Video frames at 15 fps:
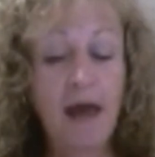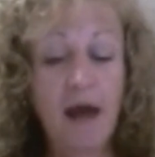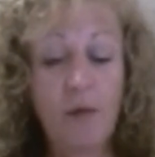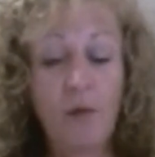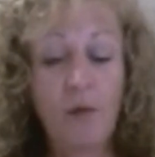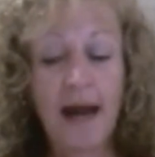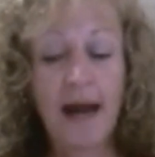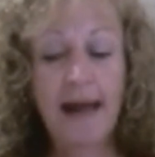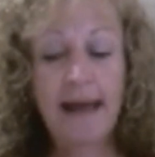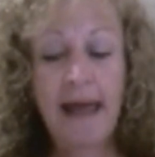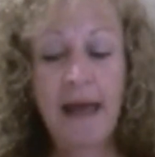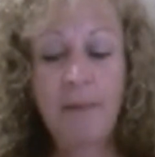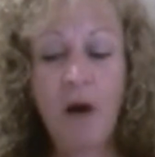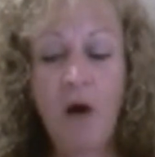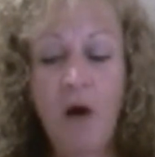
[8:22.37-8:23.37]
when I
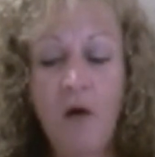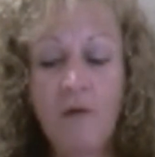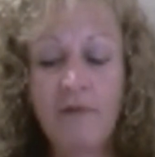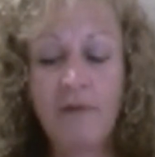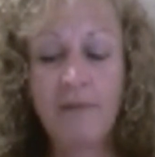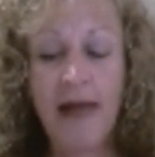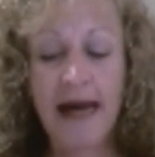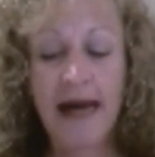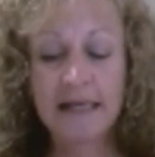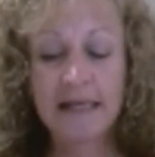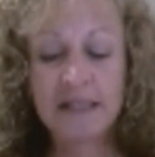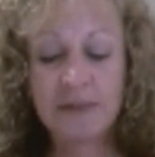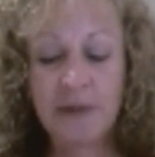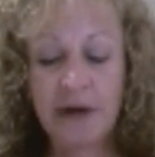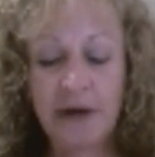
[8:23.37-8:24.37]
came home from that
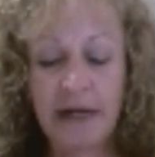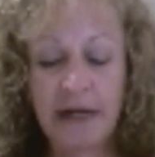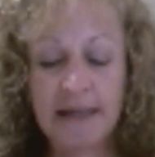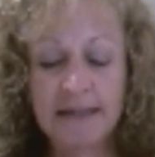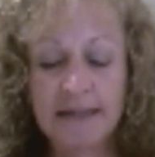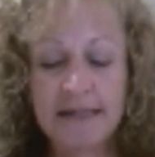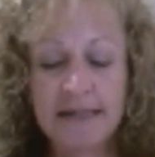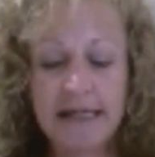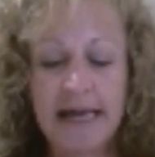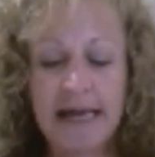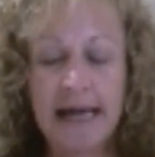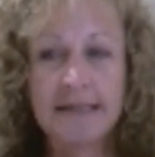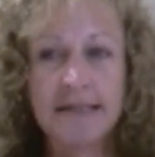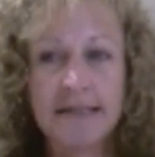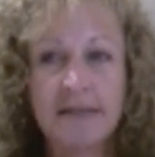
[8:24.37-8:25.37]
experience,
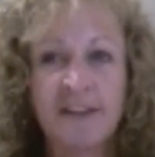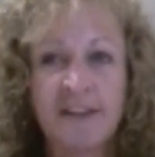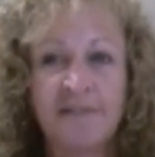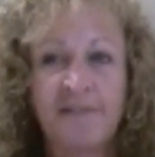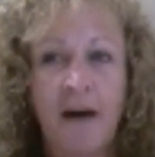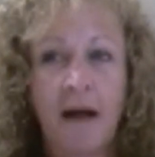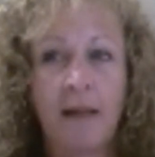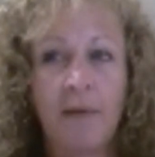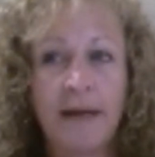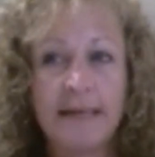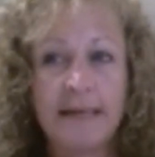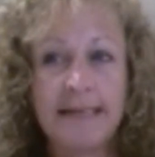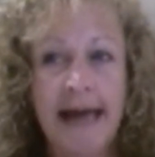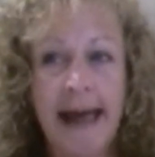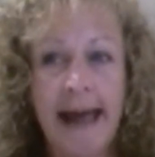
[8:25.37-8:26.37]
the
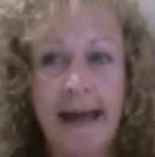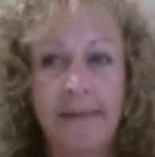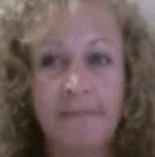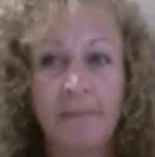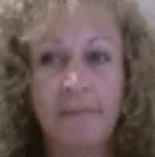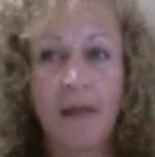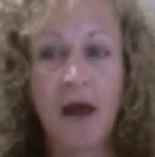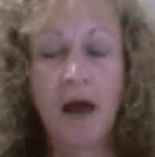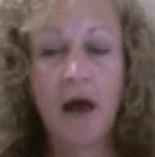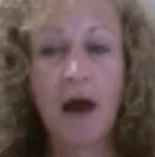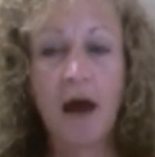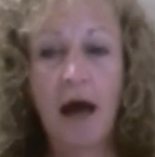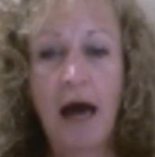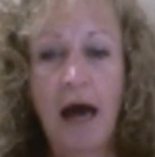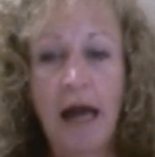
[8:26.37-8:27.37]
following day,
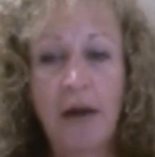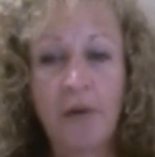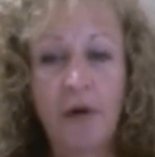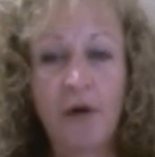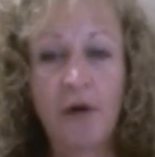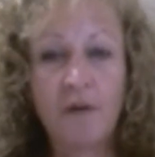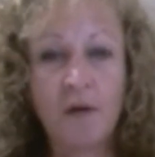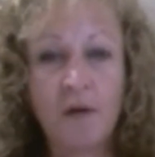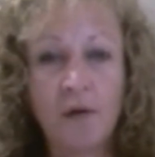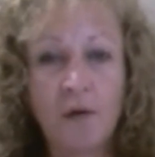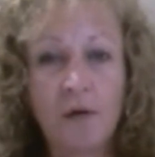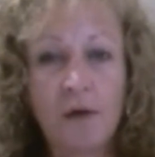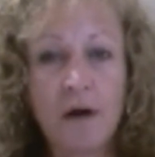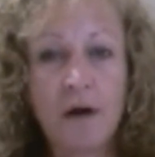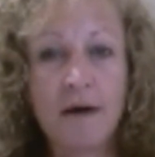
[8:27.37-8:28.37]
I don't know if you
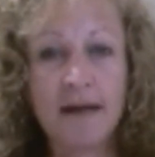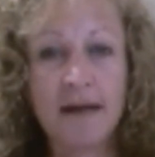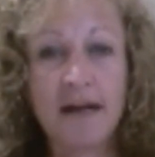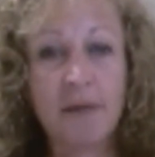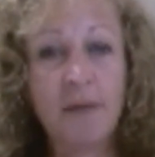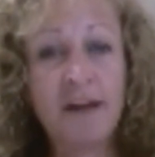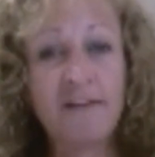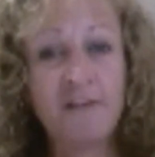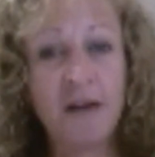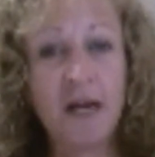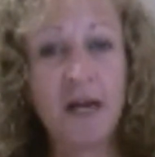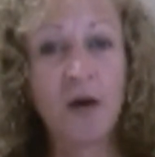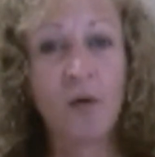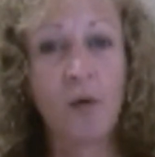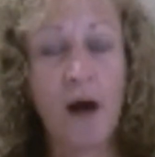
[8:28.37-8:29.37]
call it an
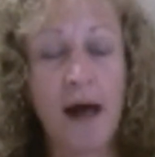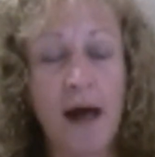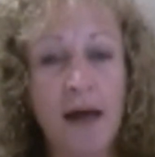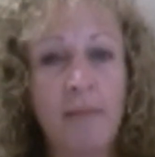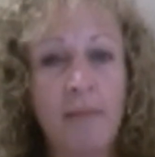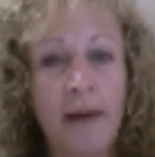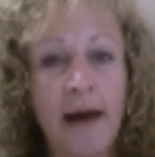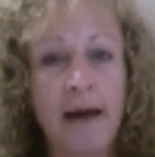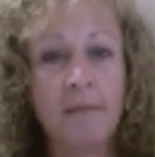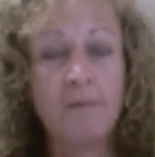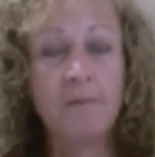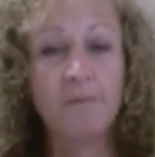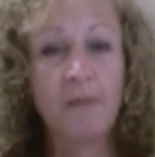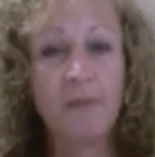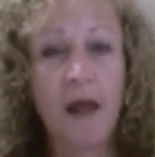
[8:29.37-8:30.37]
epiphany or what, but
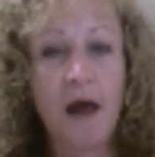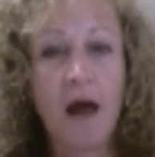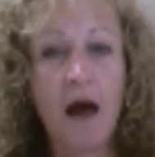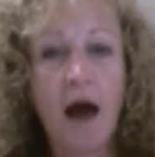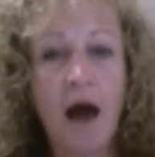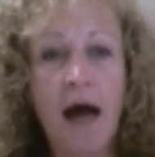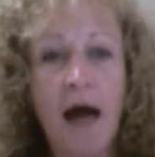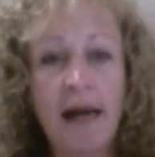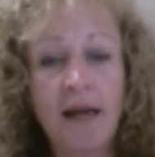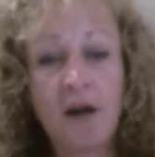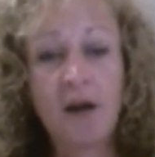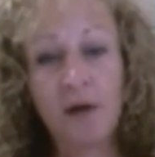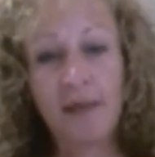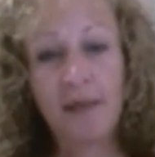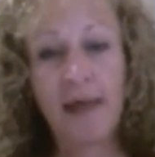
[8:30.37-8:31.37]
I
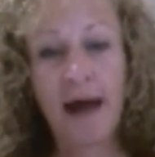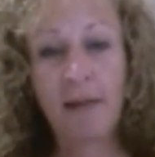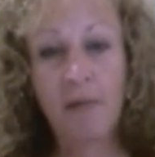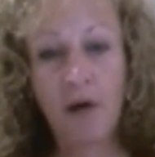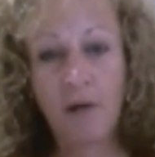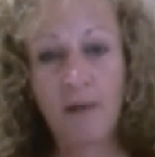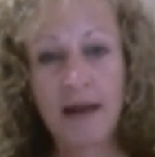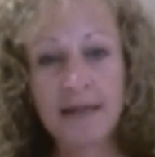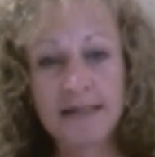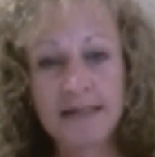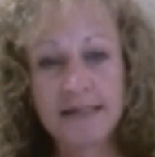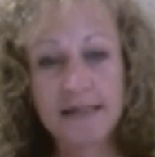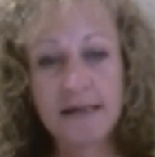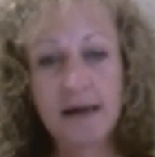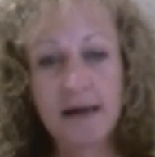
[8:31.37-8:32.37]
knew at that
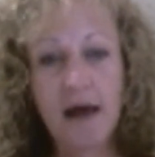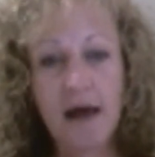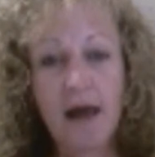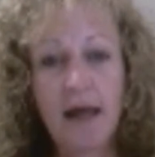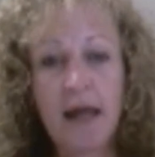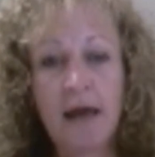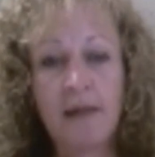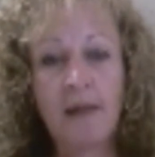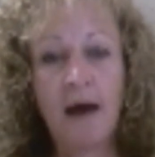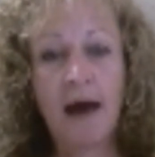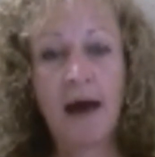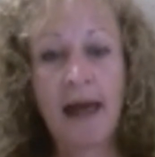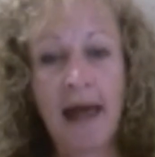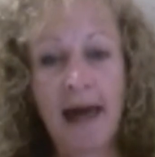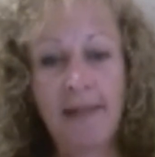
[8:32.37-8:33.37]
moment,
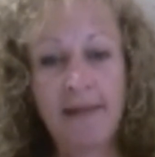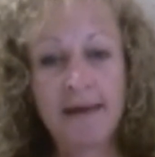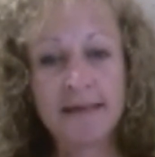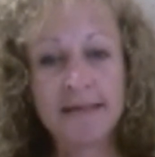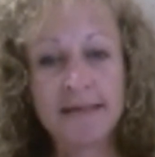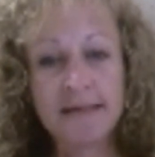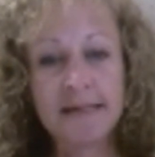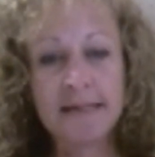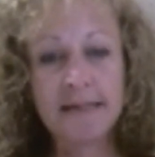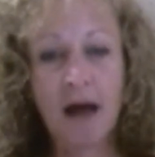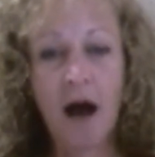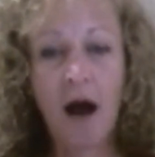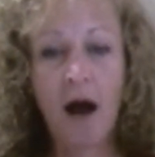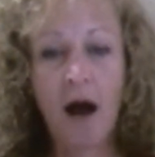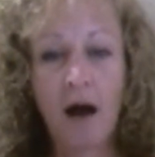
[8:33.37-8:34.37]
I had this
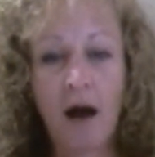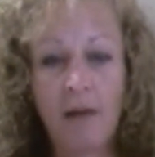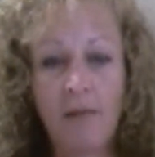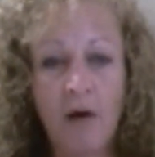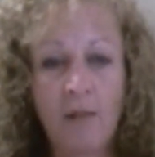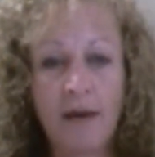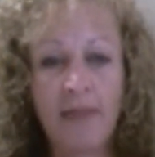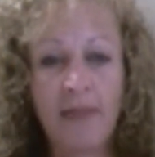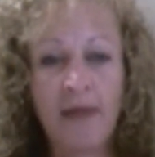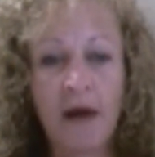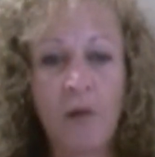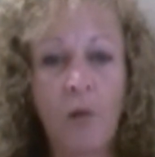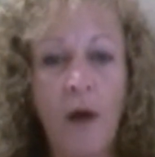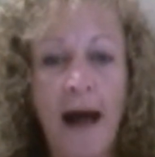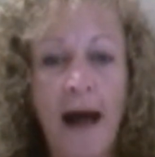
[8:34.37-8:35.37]
aha moment
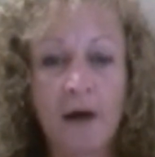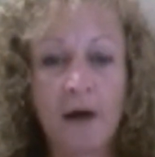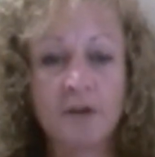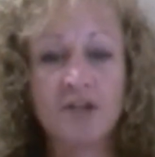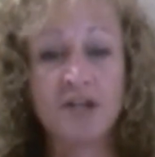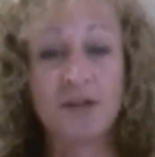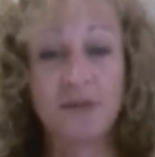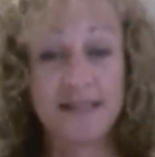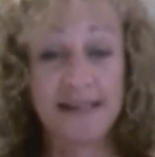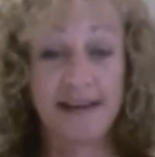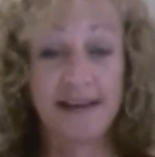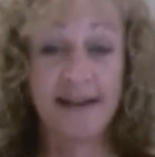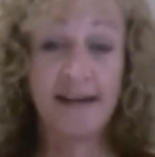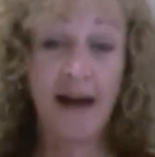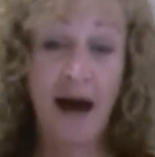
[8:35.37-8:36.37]
that, wow, she was
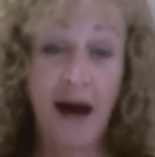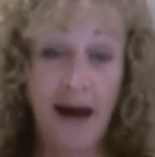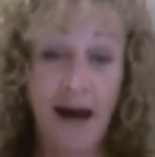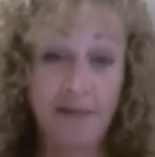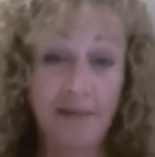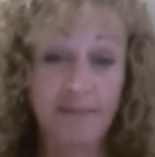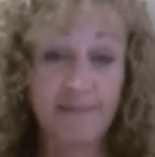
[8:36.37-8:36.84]
going to die.